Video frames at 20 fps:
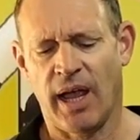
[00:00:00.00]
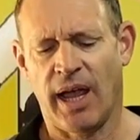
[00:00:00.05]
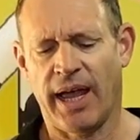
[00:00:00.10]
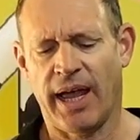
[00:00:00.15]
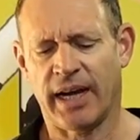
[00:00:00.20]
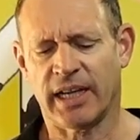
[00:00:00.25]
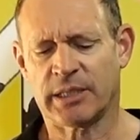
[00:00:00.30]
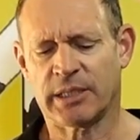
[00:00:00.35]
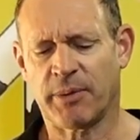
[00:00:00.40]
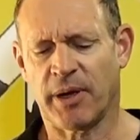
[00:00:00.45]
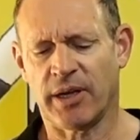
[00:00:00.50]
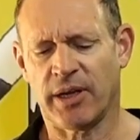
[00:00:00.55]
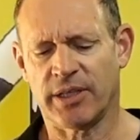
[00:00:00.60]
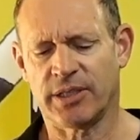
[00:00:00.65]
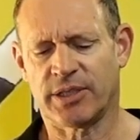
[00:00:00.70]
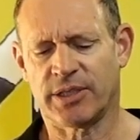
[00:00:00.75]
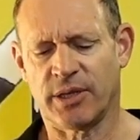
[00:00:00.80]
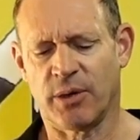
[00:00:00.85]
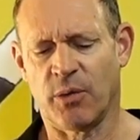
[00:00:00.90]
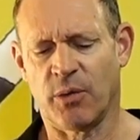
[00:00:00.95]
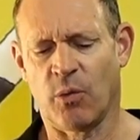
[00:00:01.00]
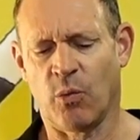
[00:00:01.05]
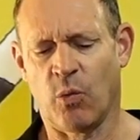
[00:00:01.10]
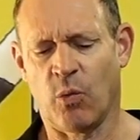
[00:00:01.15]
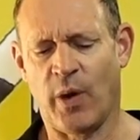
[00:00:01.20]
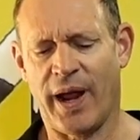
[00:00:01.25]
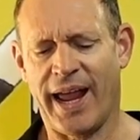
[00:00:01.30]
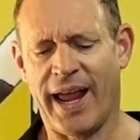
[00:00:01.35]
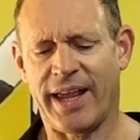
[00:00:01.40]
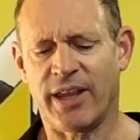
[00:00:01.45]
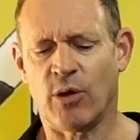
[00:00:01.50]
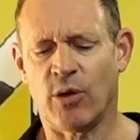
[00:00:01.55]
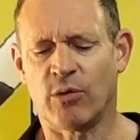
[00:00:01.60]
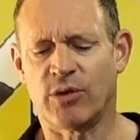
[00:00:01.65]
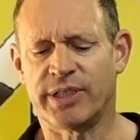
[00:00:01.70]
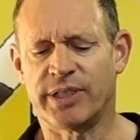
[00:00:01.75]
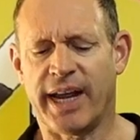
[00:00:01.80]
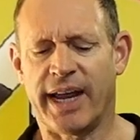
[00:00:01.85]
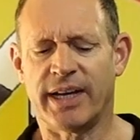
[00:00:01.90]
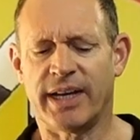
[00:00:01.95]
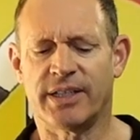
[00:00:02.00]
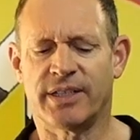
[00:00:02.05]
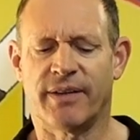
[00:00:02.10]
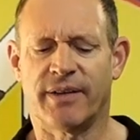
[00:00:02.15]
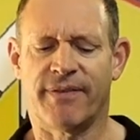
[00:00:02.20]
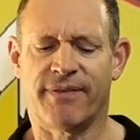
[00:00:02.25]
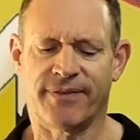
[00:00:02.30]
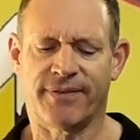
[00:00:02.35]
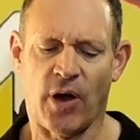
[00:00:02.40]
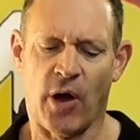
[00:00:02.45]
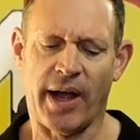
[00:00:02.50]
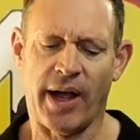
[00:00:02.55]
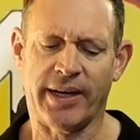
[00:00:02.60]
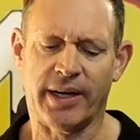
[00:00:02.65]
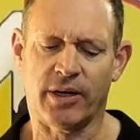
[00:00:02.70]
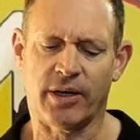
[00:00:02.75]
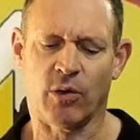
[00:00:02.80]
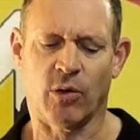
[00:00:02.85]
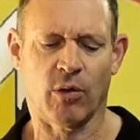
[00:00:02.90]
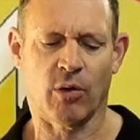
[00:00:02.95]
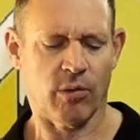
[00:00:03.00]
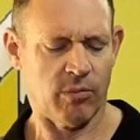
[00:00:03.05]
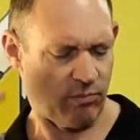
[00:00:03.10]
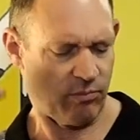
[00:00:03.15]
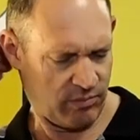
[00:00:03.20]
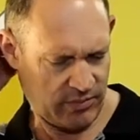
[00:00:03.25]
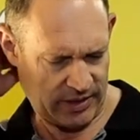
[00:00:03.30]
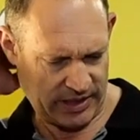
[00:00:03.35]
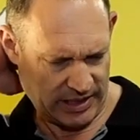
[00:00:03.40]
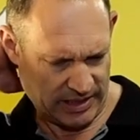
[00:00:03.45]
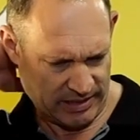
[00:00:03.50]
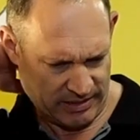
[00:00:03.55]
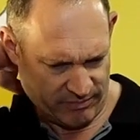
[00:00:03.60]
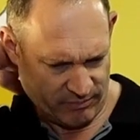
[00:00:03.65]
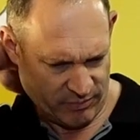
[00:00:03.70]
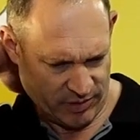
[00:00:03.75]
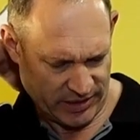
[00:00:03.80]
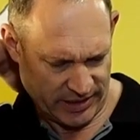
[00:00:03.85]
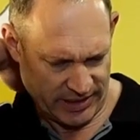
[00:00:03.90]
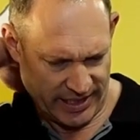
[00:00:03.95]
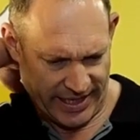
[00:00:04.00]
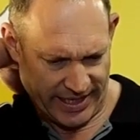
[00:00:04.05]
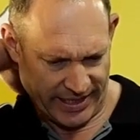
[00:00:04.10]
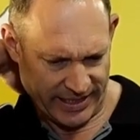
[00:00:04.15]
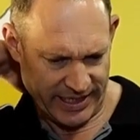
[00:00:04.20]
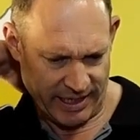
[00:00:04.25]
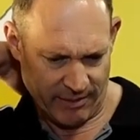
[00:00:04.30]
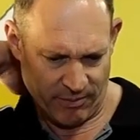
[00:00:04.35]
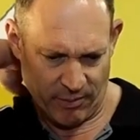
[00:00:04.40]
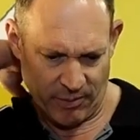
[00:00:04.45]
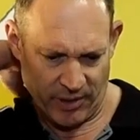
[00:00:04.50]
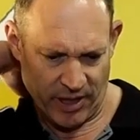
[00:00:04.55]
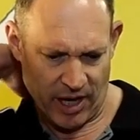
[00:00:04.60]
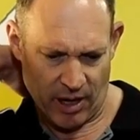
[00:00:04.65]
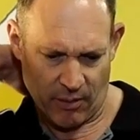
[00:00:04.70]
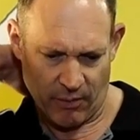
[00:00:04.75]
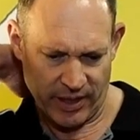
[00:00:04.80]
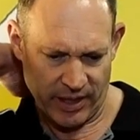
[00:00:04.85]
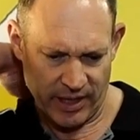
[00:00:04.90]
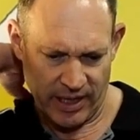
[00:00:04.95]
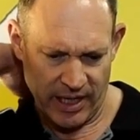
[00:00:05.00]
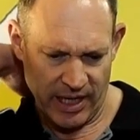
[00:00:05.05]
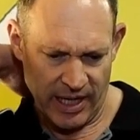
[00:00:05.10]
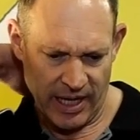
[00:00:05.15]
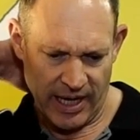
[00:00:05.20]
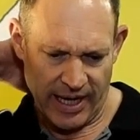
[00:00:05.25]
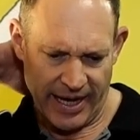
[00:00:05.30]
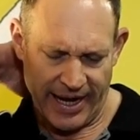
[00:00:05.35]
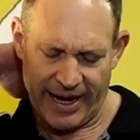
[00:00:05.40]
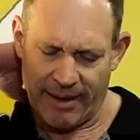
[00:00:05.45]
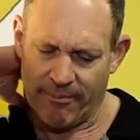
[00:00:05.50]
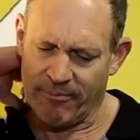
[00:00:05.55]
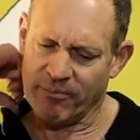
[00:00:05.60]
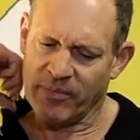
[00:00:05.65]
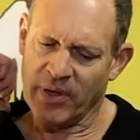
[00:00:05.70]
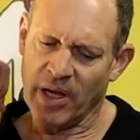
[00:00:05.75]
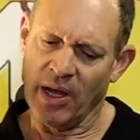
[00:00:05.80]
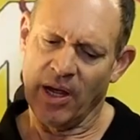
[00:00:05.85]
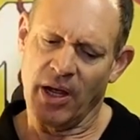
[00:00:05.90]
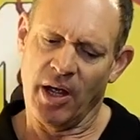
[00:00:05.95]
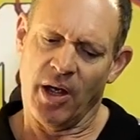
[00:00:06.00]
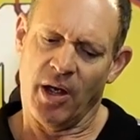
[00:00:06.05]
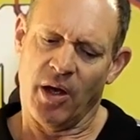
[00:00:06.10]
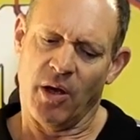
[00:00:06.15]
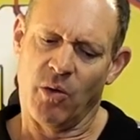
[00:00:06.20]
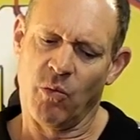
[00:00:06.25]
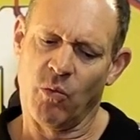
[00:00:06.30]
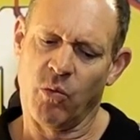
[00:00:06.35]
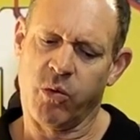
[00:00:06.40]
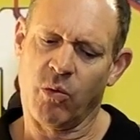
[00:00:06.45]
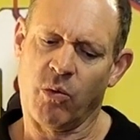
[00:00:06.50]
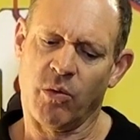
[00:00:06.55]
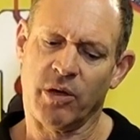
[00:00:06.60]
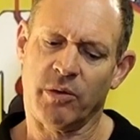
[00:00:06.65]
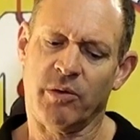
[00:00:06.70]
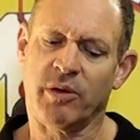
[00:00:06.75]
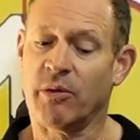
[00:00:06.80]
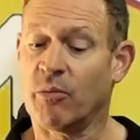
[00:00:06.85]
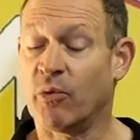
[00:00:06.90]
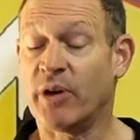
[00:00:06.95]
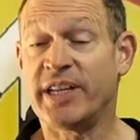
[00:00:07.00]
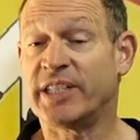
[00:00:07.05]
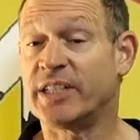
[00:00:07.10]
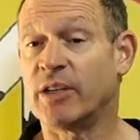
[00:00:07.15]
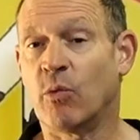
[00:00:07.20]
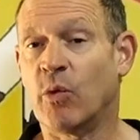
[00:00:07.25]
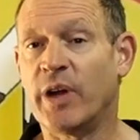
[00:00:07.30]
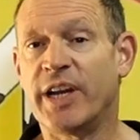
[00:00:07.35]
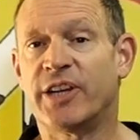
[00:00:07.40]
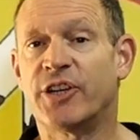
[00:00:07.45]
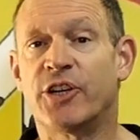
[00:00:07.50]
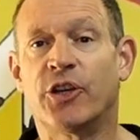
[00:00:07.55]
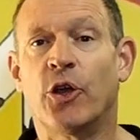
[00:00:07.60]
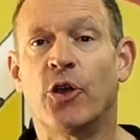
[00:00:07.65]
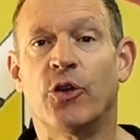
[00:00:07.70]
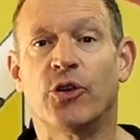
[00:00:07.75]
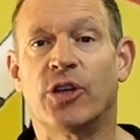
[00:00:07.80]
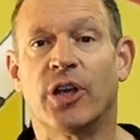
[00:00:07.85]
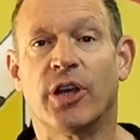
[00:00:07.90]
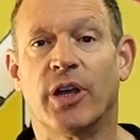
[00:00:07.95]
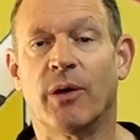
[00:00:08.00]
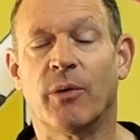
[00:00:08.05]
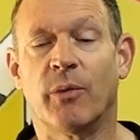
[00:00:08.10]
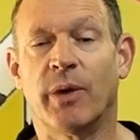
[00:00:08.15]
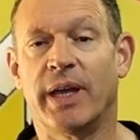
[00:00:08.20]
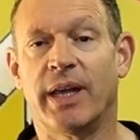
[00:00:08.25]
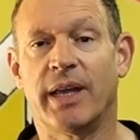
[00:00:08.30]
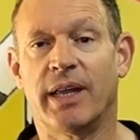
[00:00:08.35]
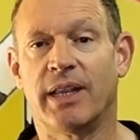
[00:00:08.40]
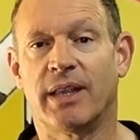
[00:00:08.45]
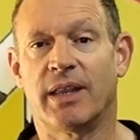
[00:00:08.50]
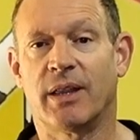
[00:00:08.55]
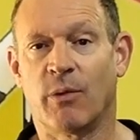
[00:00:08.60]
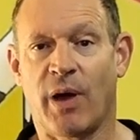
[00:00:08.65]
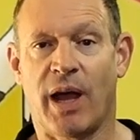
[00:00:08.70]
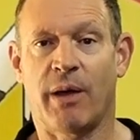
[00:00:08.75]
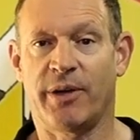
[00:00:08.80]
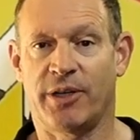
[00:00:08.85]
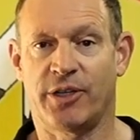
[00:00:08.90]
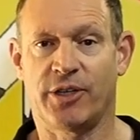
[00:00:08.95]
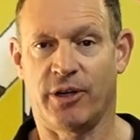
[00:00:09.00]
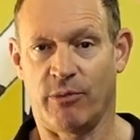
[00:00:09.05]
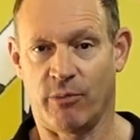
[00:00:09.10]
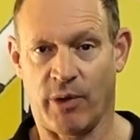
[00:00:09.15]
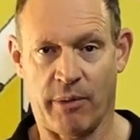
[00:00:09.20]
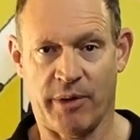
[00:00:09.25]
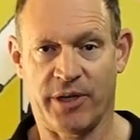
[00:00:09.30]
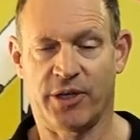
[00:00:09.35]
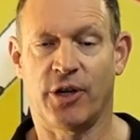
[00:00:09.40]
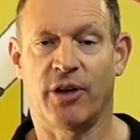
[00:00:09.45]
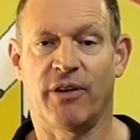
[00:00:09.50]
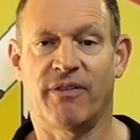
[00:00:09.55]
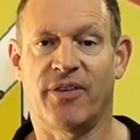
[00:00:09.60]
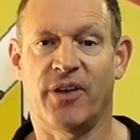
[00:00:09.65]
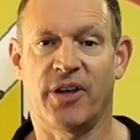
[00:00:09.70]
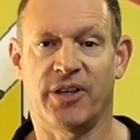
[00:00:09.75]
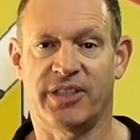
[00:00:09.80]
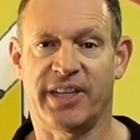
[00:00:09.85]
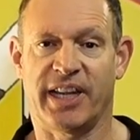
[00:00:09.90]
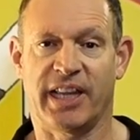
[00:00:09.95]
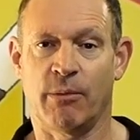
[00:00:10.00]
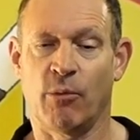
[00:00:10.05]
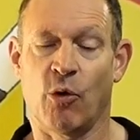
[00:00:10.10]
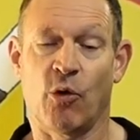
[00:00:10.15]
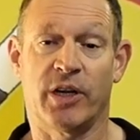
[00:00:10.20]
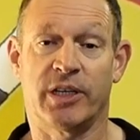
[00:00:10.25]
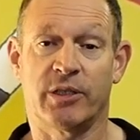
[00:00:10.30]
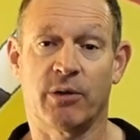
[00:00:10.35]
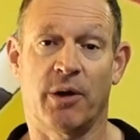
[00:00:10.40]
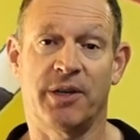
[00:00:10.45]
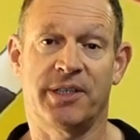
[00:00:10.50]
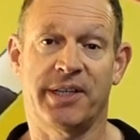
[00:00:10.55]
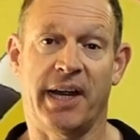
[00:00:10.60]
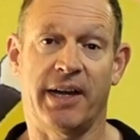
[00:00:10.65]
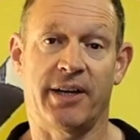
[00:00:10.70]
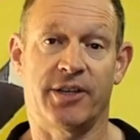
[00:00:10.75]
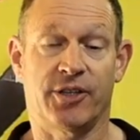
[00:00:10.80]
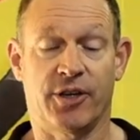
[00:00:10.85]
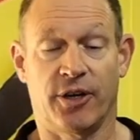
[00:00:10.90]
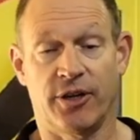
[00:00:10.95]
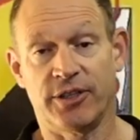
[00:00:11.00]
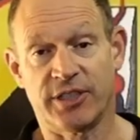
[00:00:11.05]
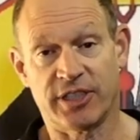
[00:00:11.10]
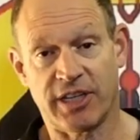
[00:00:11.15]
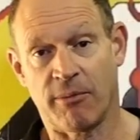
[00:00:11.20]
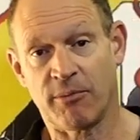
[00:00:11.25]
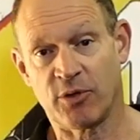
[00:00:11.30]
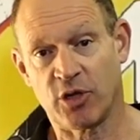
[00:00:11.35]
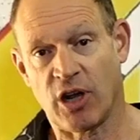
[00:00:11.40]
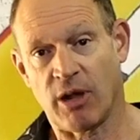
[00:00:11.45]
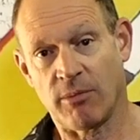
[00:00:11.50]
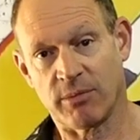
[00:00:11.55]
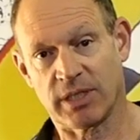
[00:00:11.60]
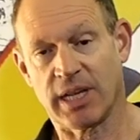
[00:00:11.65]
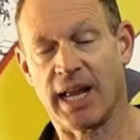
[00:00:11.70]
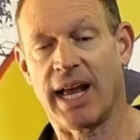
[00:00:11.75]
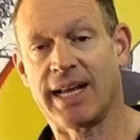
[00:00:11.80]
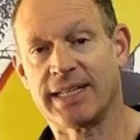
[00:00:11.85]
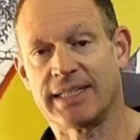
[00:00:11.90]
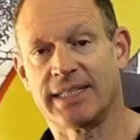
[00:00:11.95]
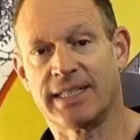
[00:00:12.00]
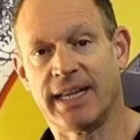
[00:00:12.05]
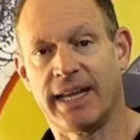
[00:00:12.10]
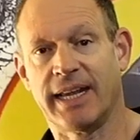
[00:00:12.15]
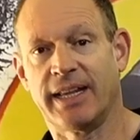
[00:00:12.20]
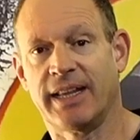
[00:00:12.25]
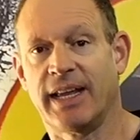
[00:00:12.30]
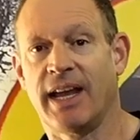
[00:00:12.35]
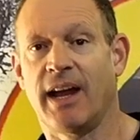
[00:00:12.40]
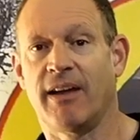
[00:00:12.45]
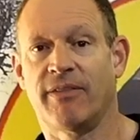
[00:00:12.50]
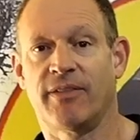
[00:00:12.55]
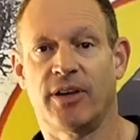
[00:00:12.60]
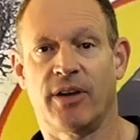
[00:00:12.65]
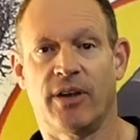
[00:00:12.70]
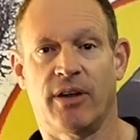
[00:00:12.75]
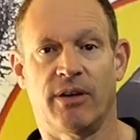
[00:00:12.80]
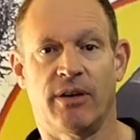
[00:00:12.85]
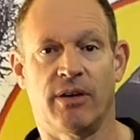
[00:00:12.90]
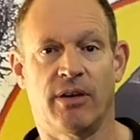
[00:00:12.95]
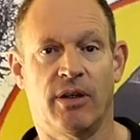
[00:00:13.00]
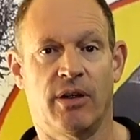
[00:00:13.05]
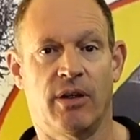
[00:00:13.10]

and I suppose where you'll tend to find it, or uh, what's the next step we'd go with? Um, the, the, reason we shoot with the way we shoot, where we shoot first thing in the morning is what we tend to shoot, and sometimes last thing in the afternoon.